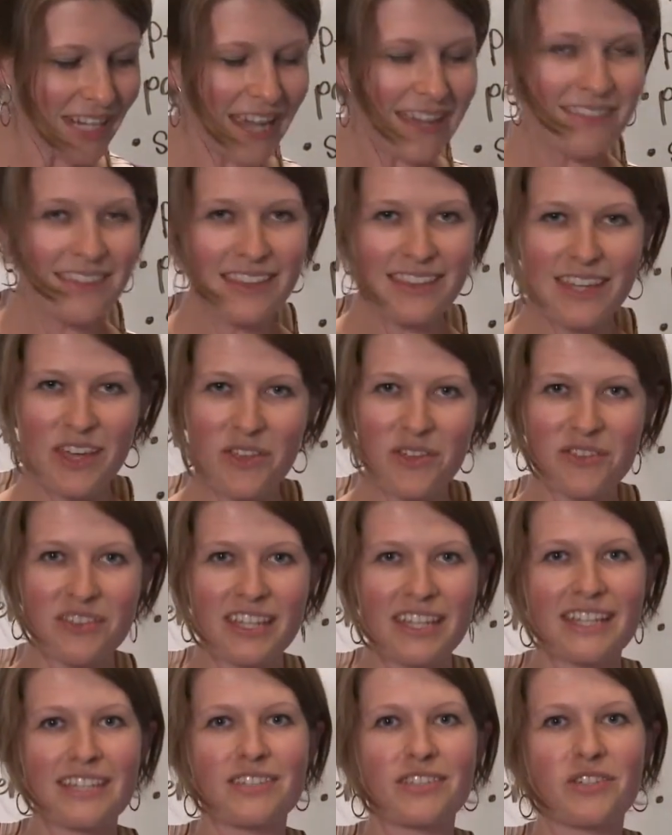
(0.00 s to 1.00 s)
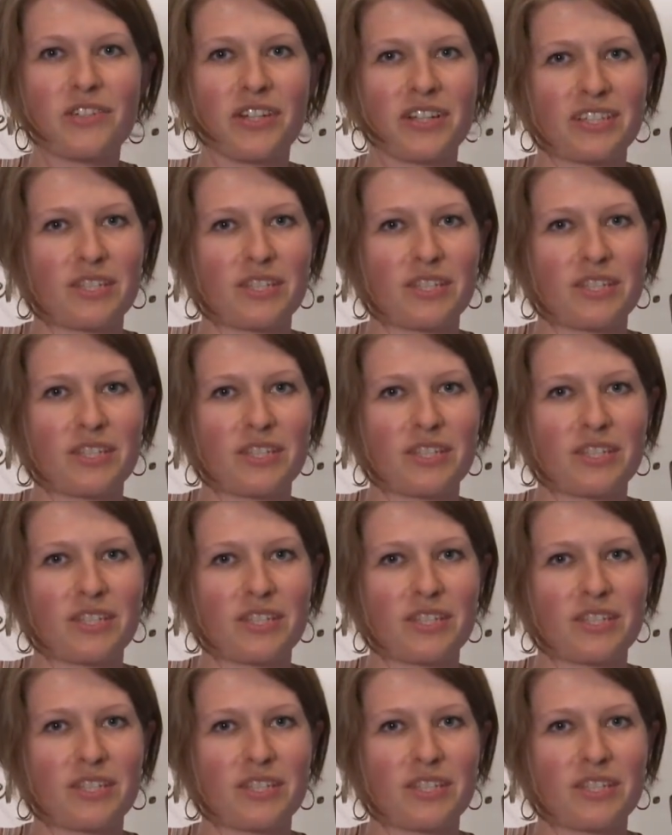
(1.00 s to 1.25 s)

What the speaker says: And then the other thing is cook